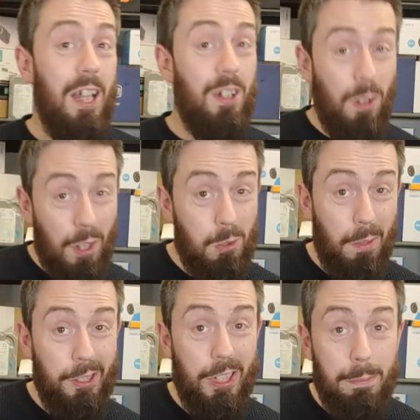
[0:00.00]
and you've got
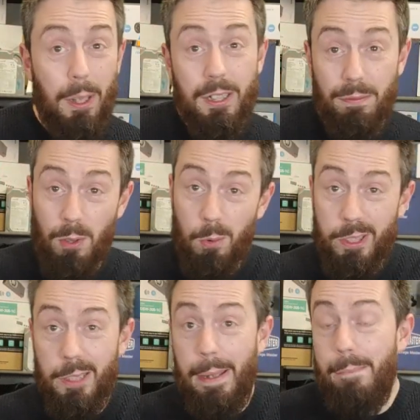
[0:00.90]
those one Gs by default,
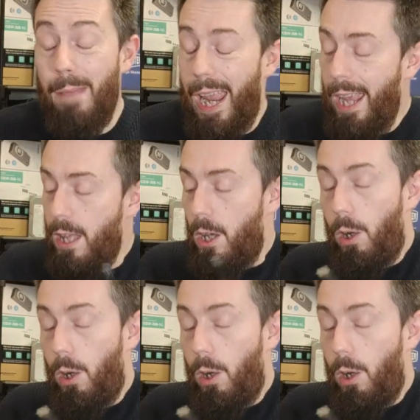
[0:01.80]
which is a bit meh,